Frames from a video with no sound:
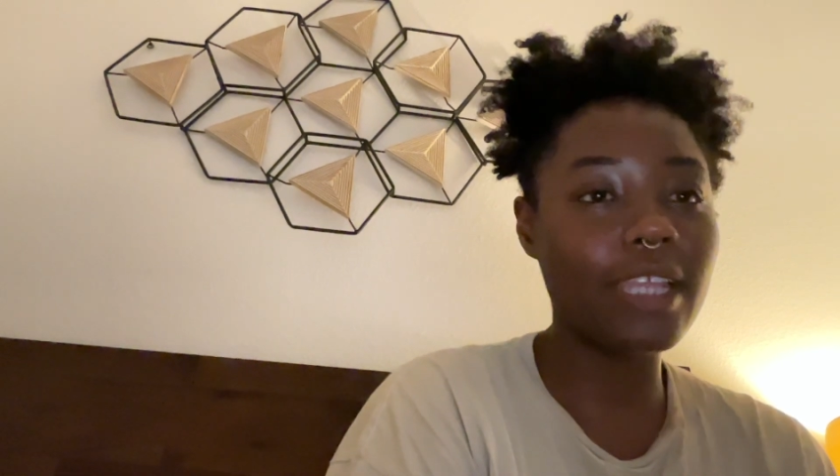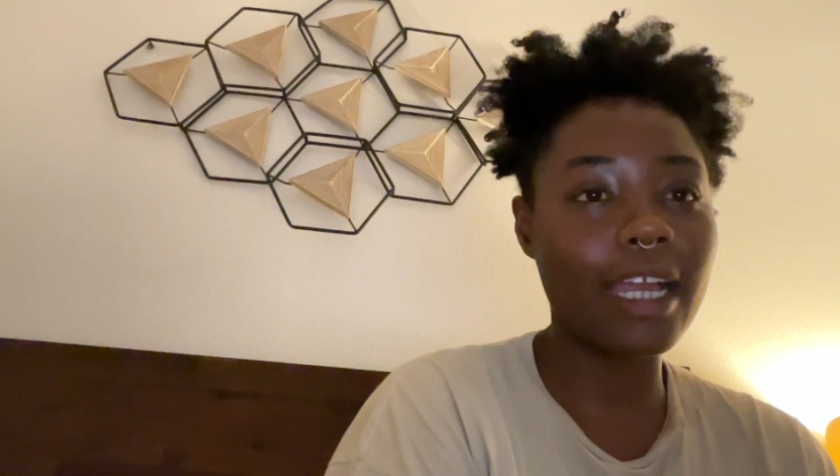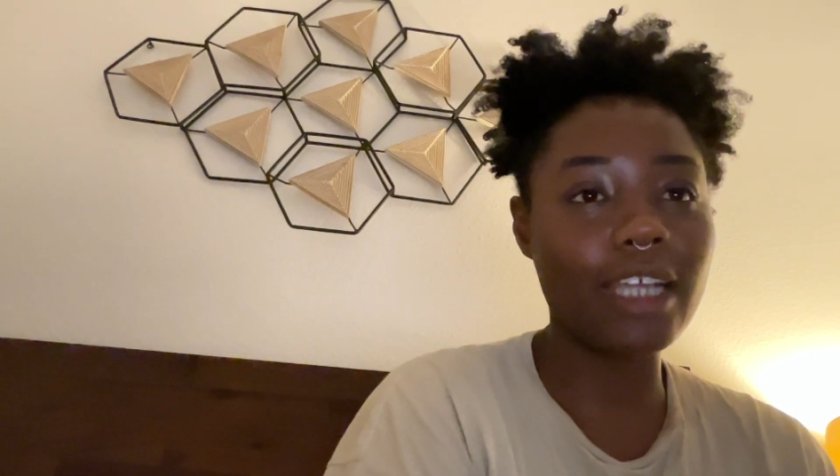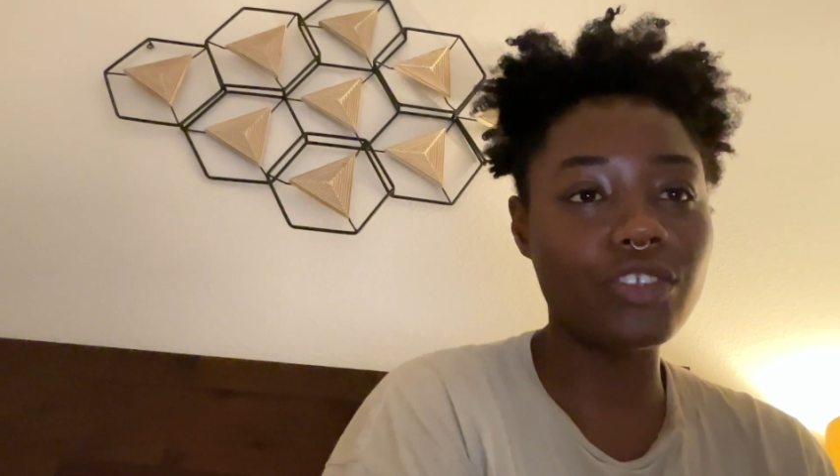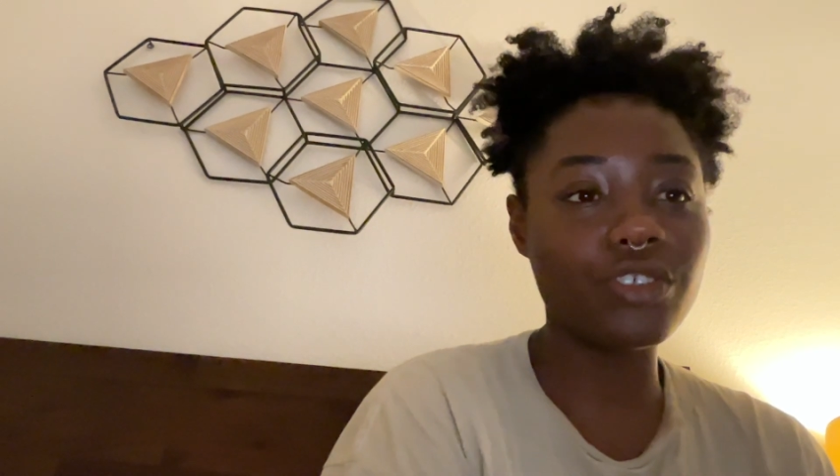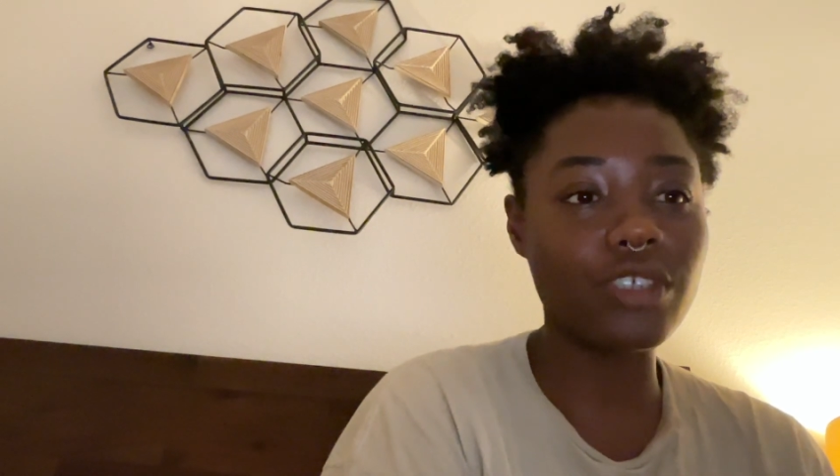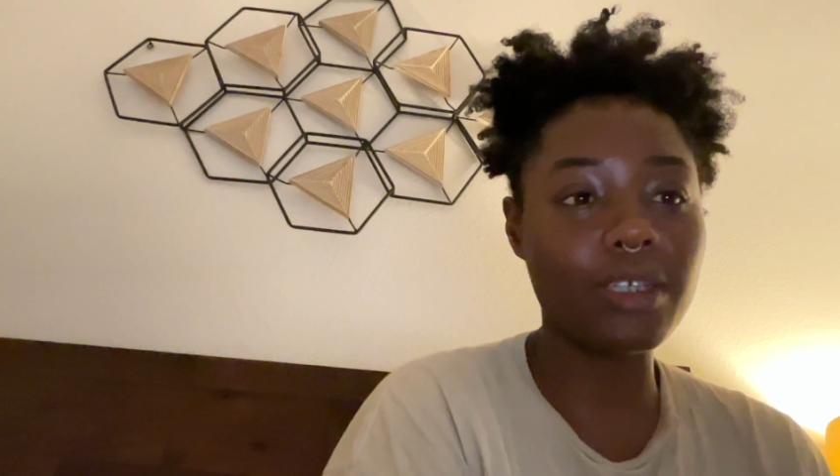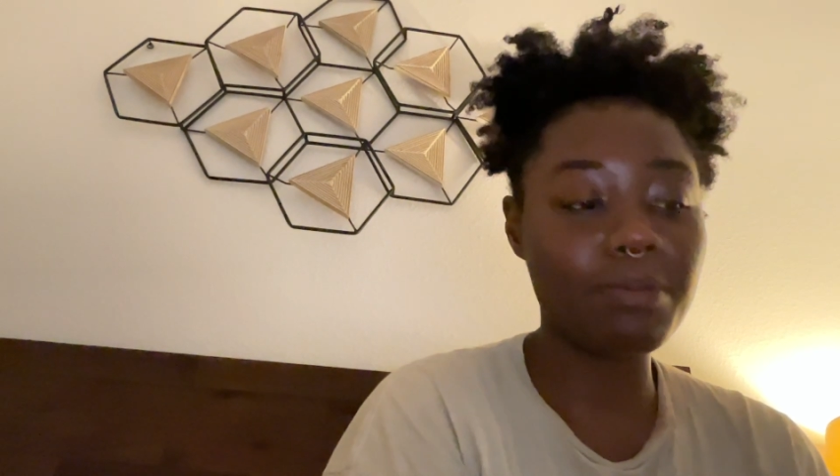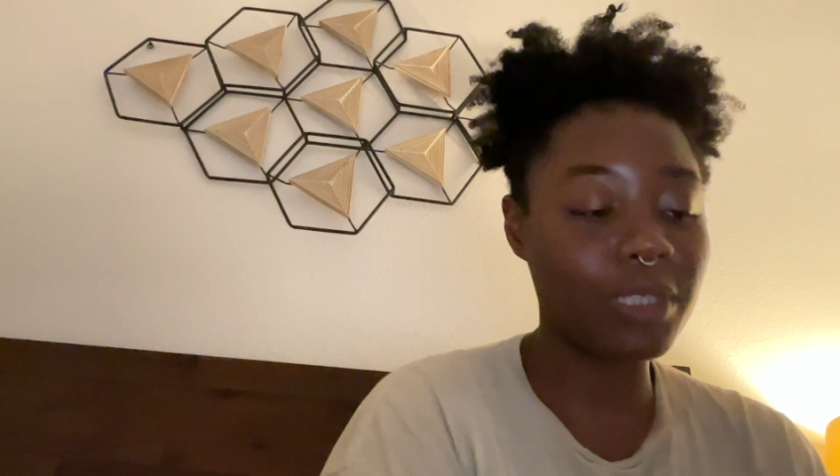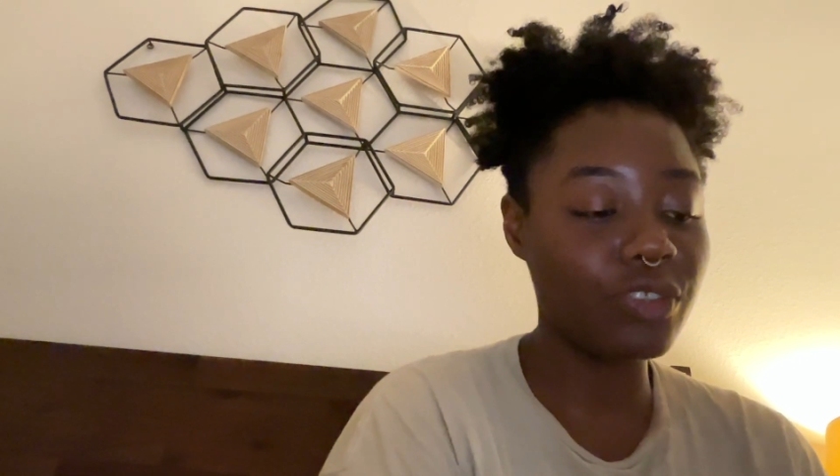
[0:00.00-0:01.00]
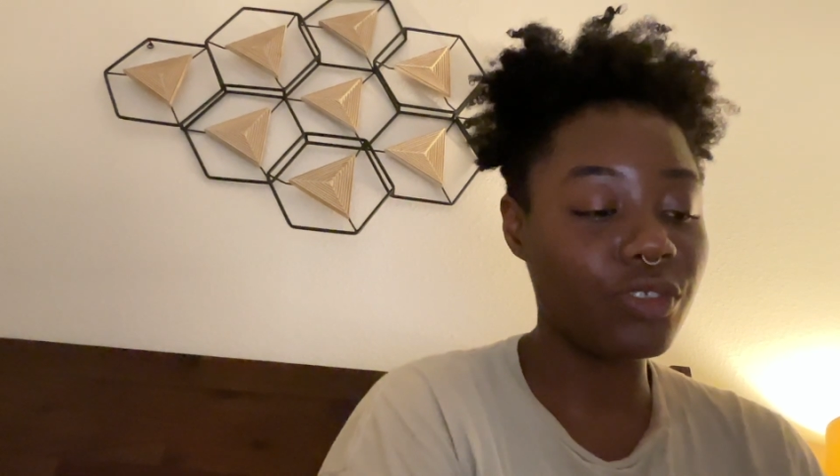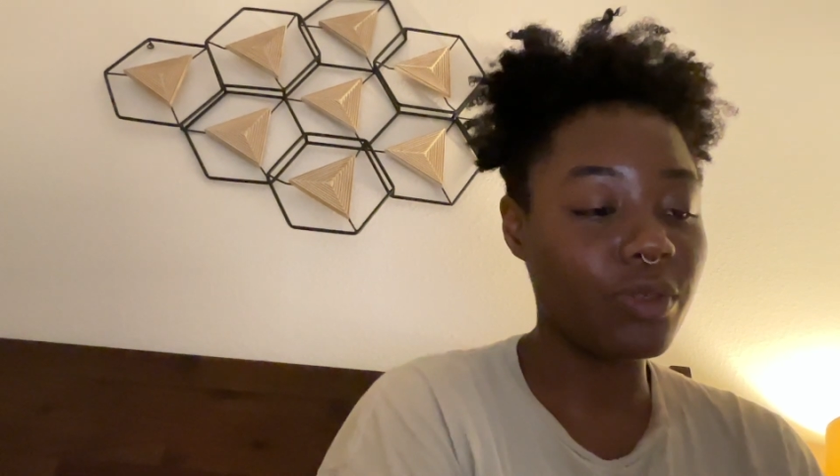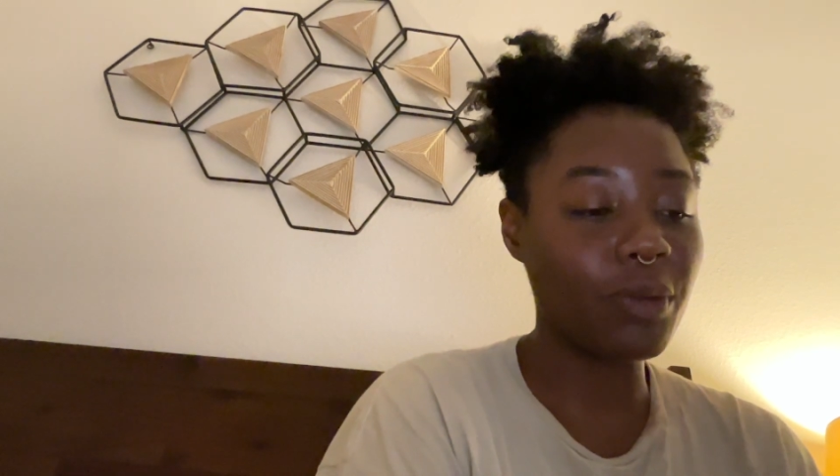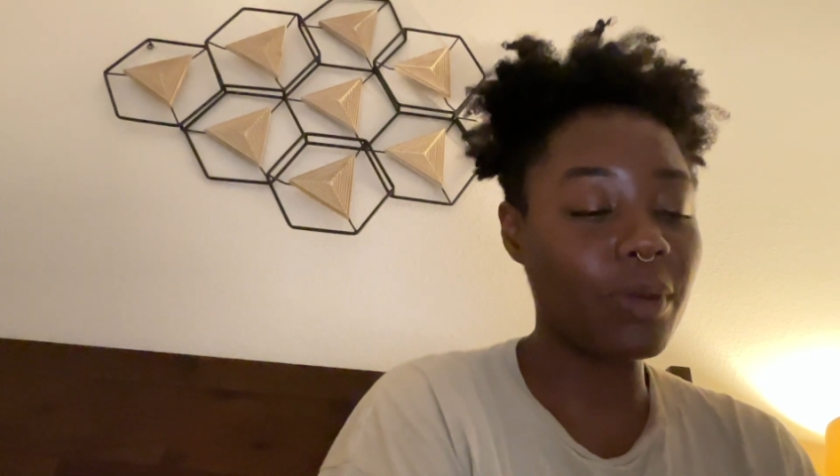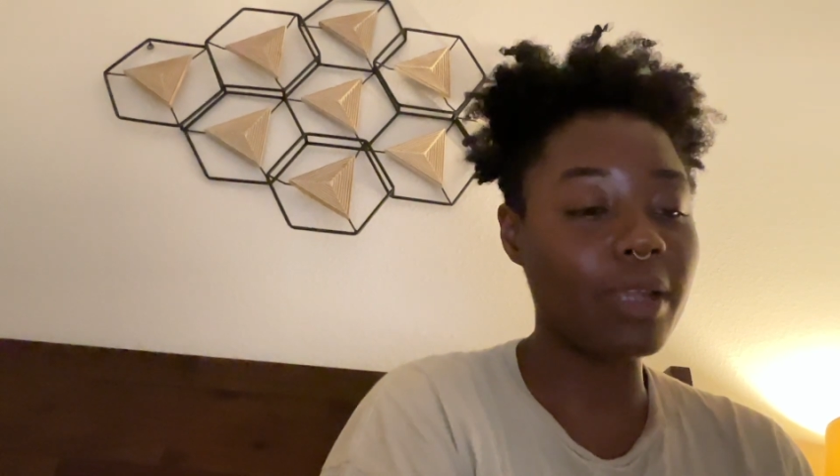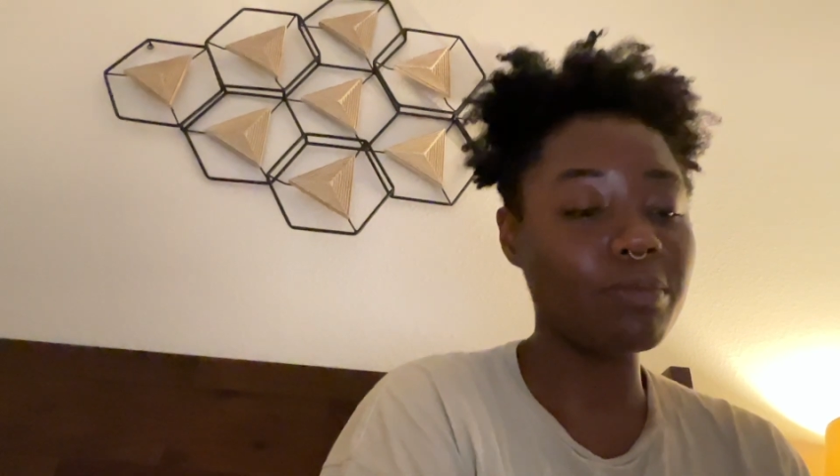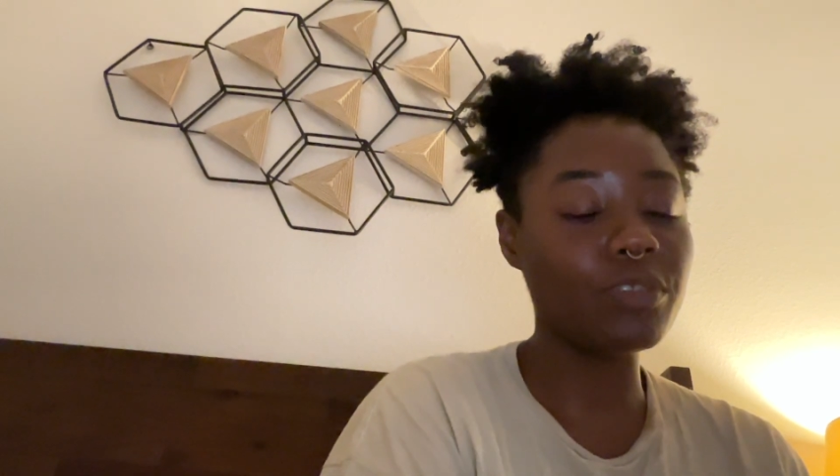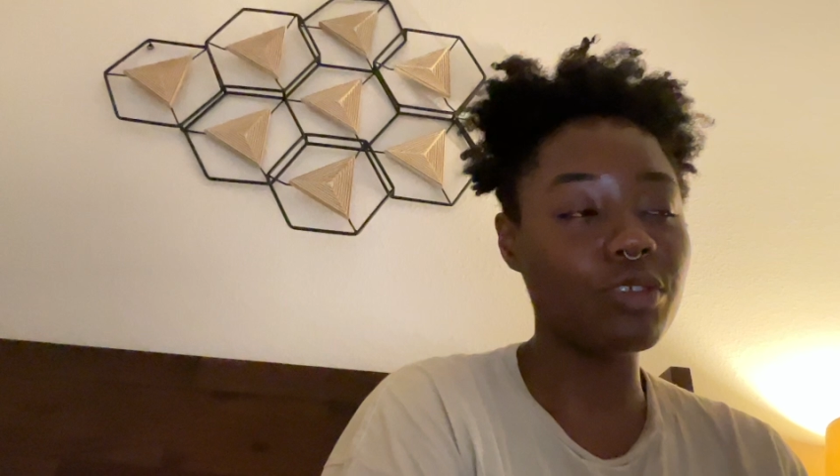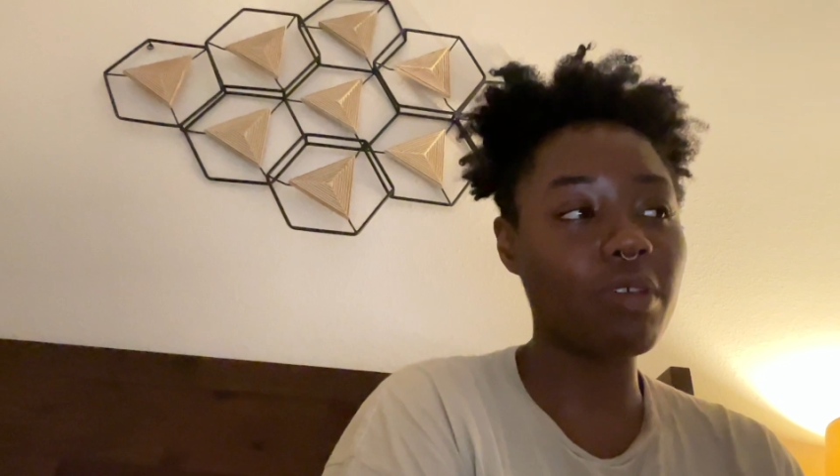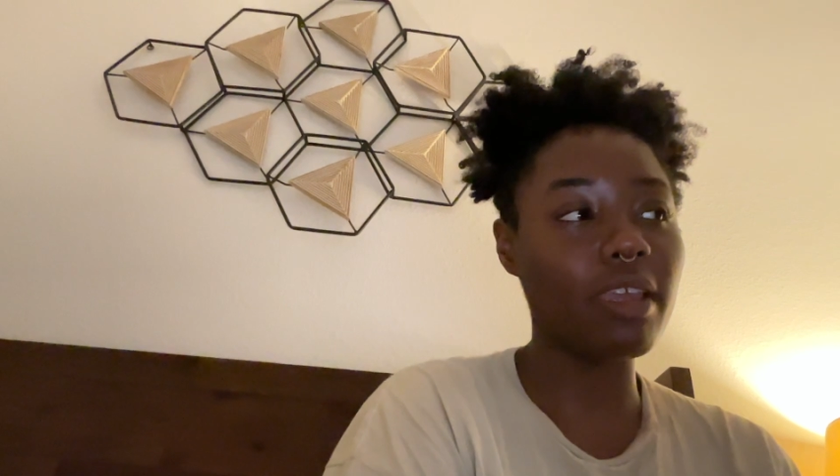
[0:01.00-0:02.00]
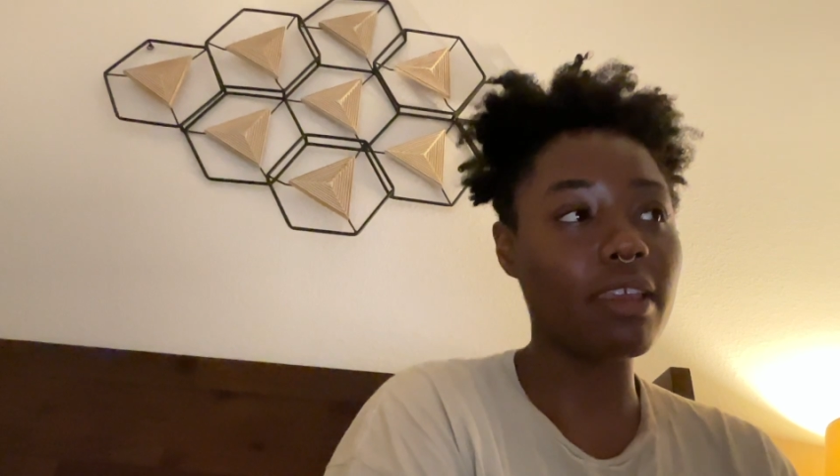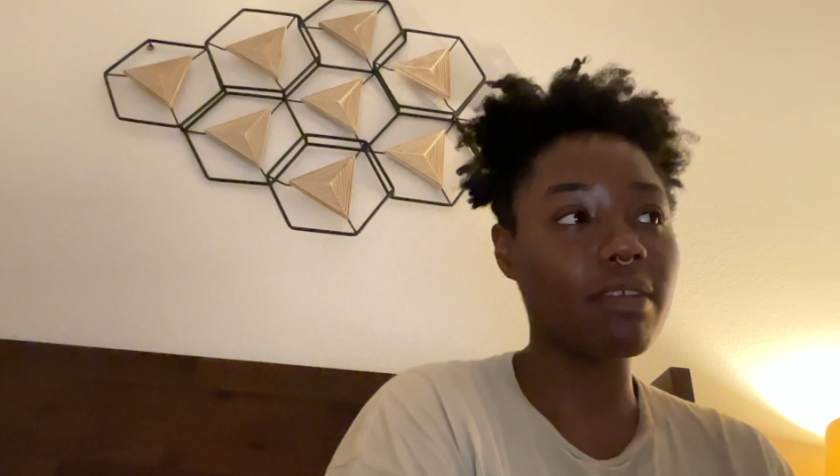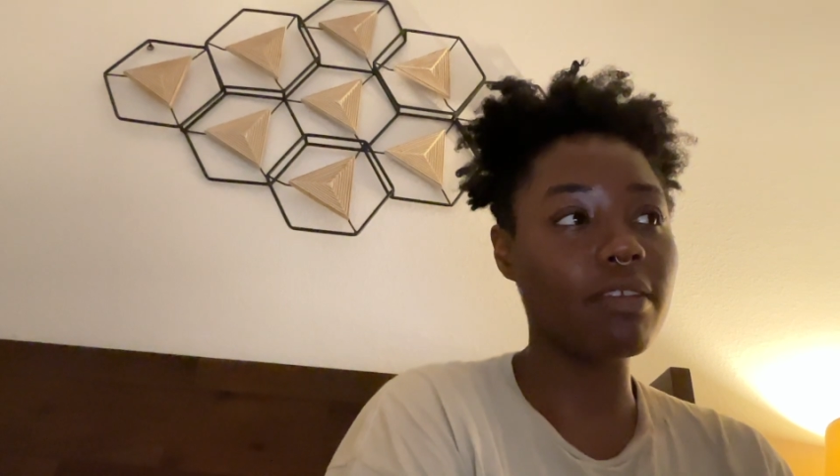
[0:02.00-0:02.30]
Like I shouldn't be doing what I'm doing.